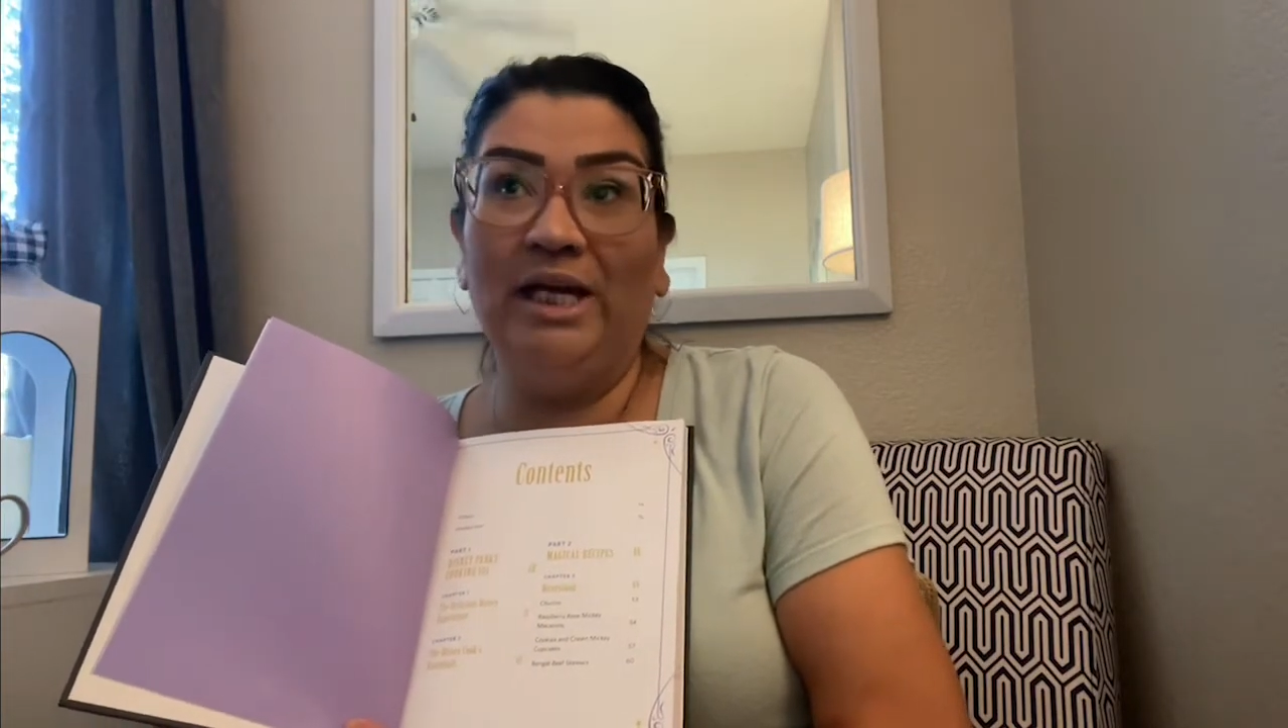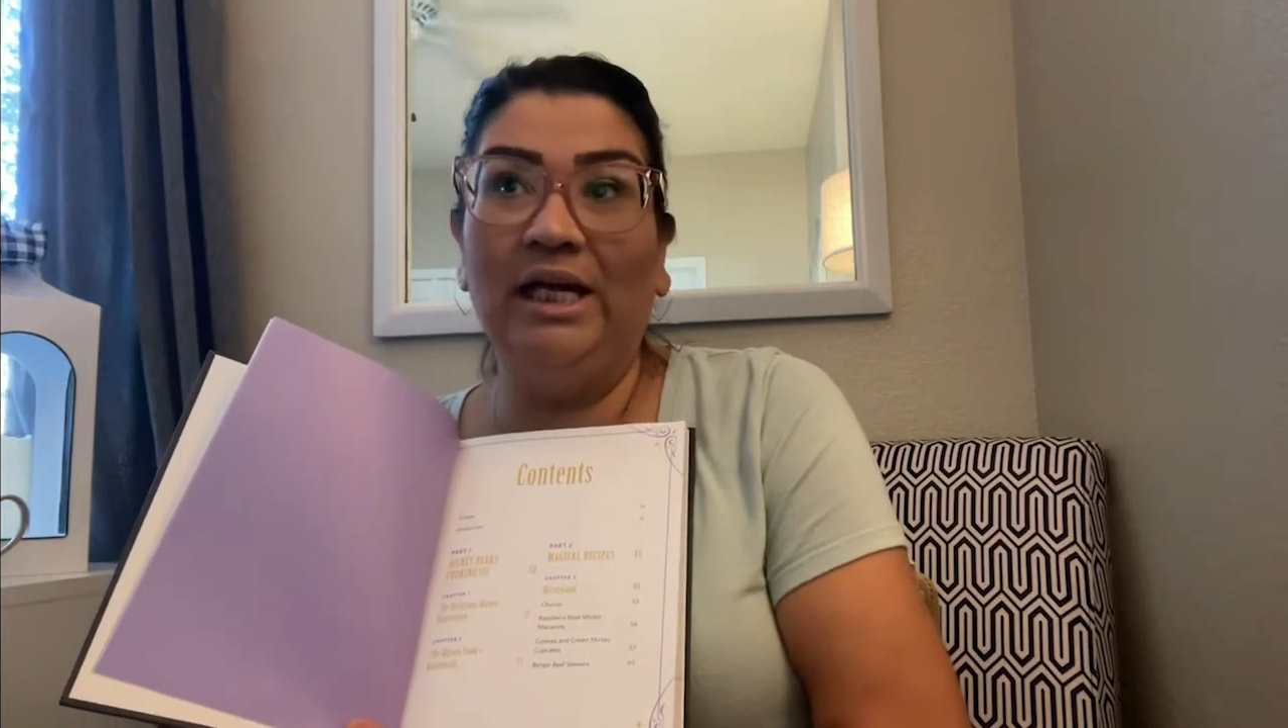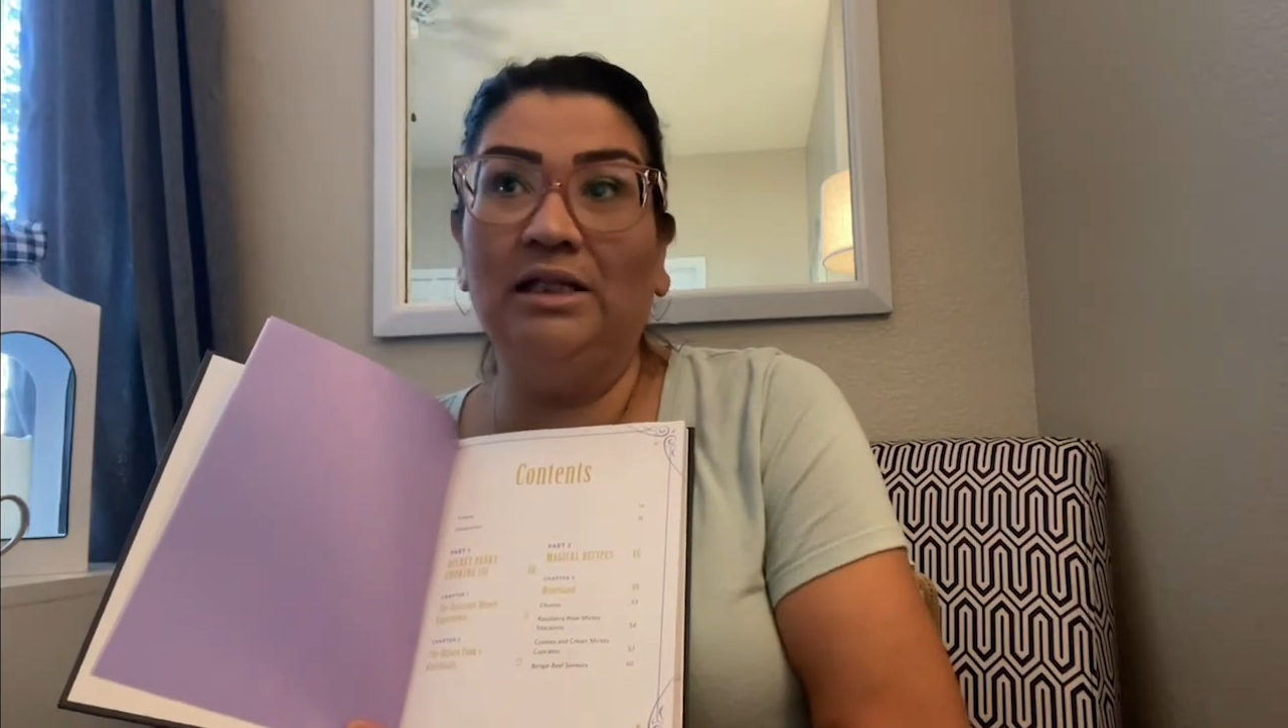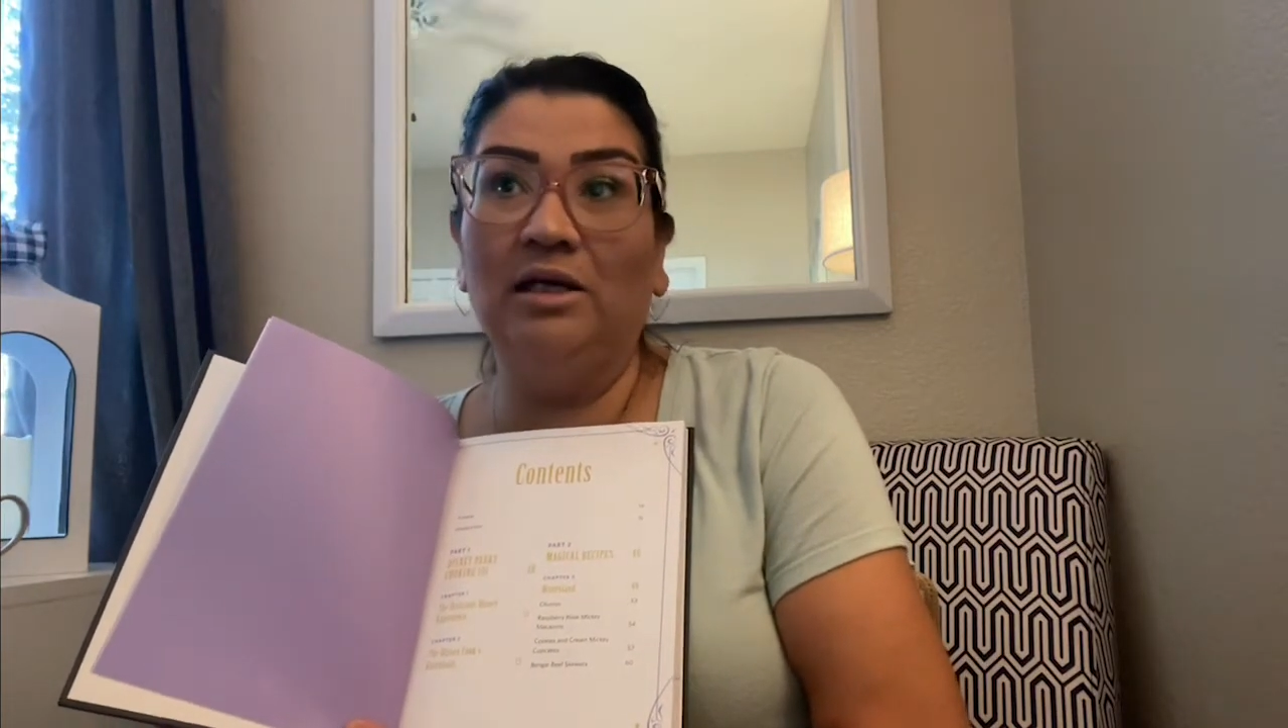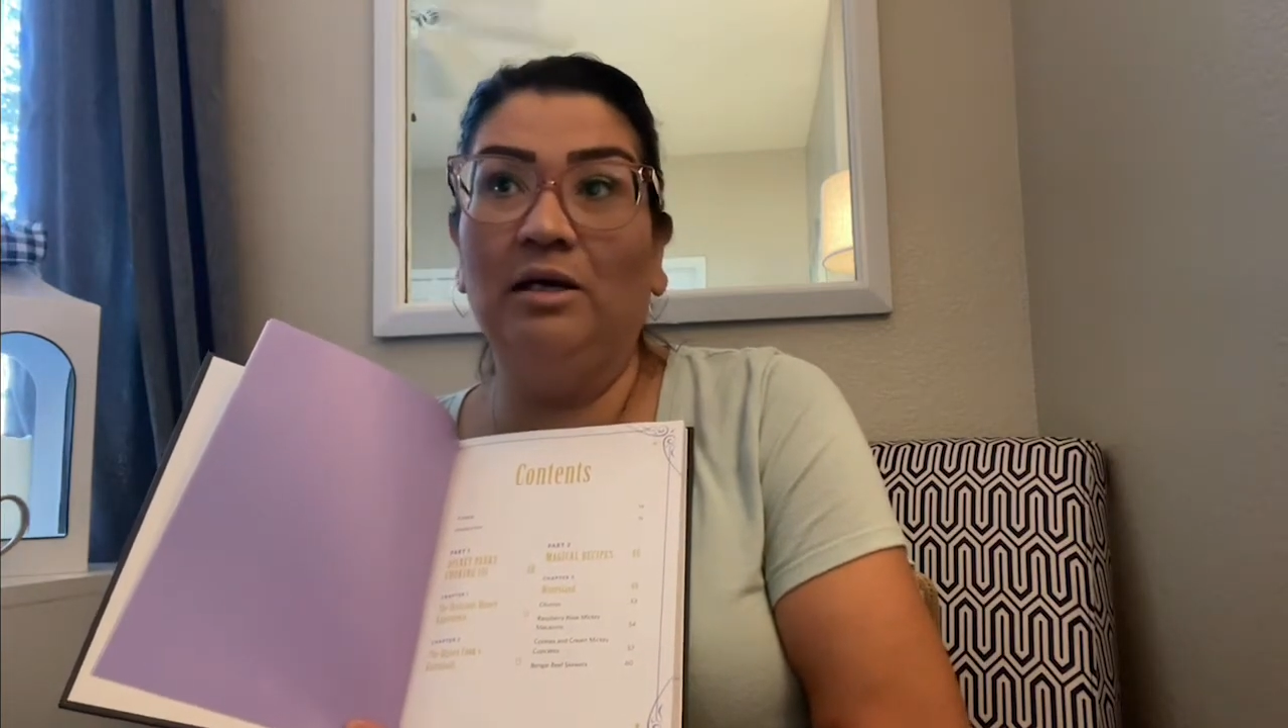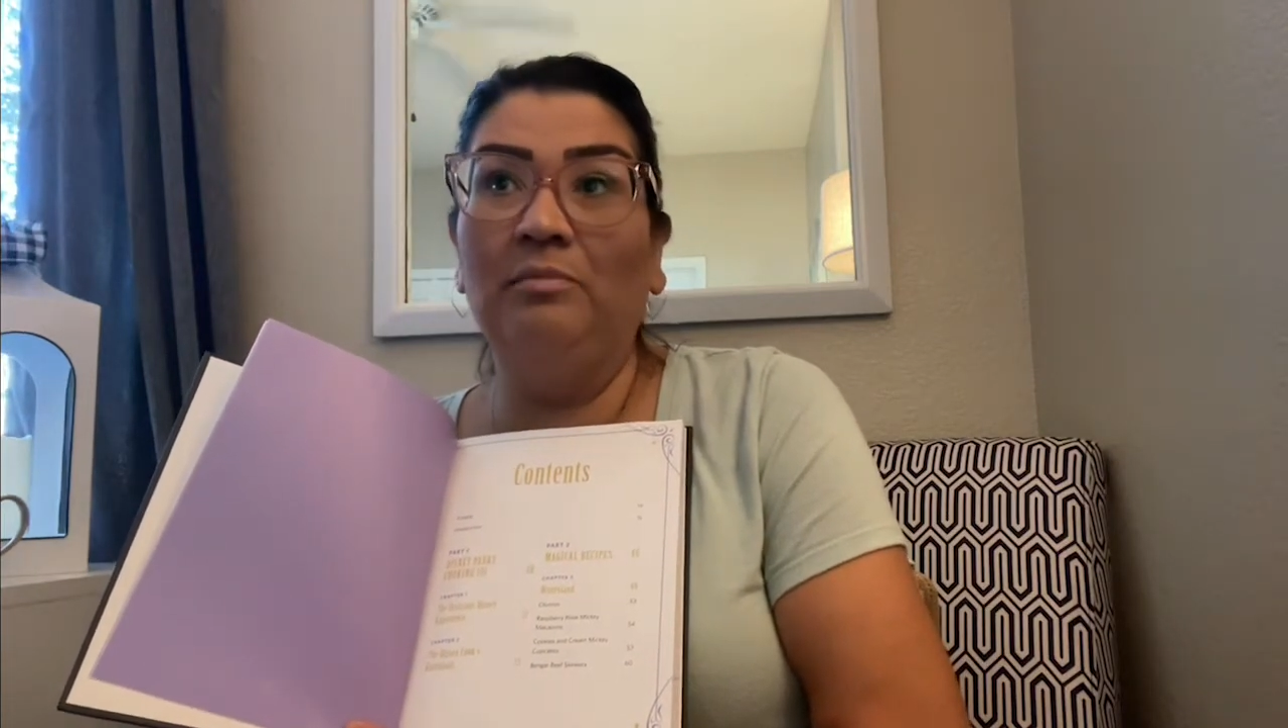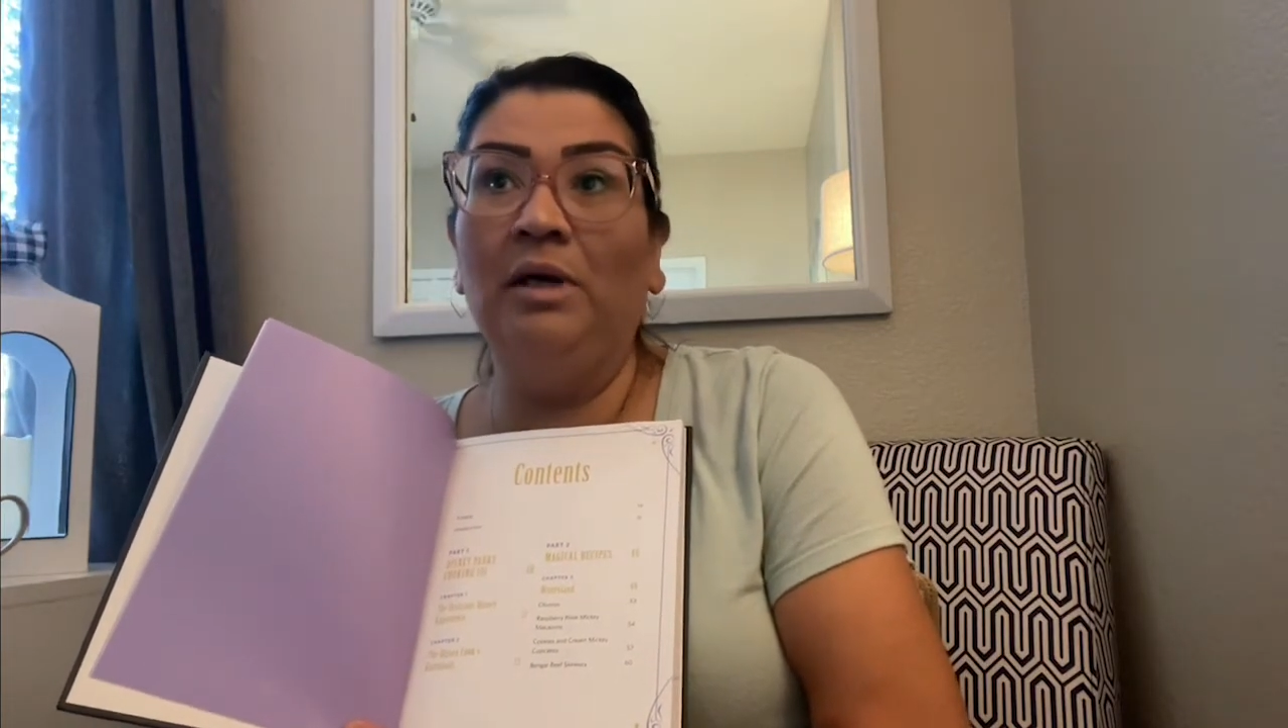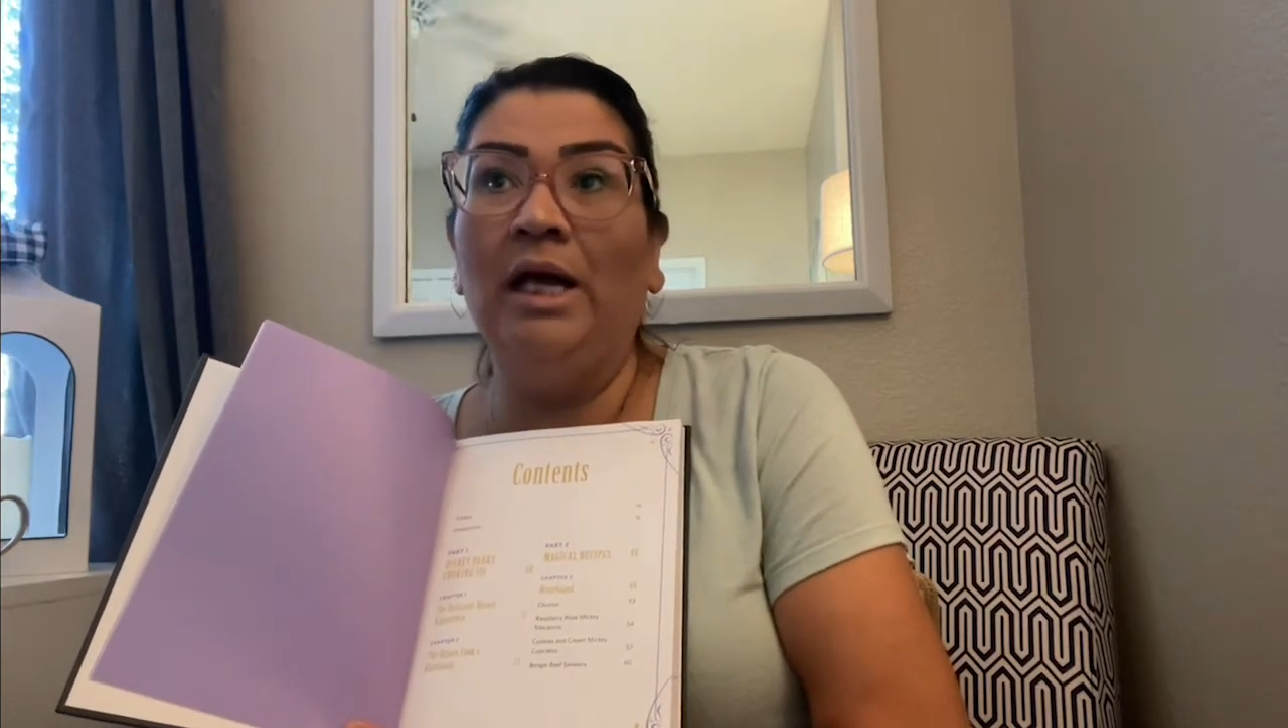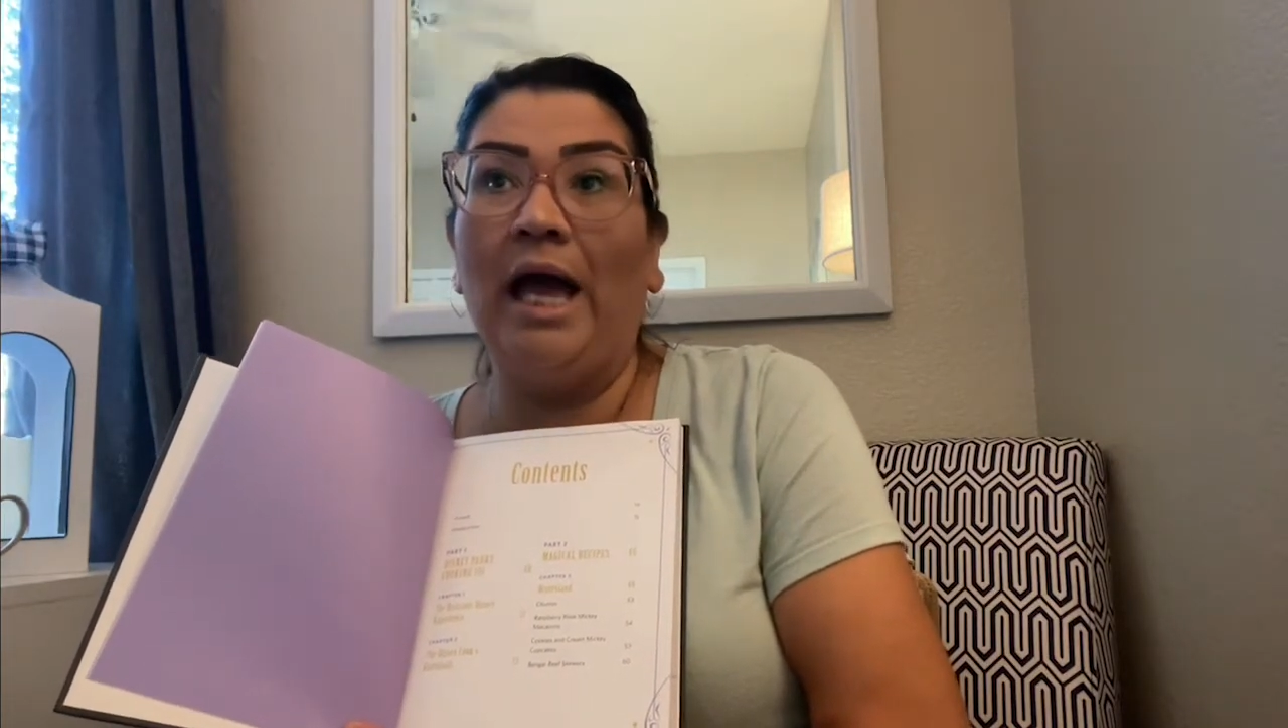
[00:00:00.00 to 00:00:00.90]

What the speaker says: Kingdom,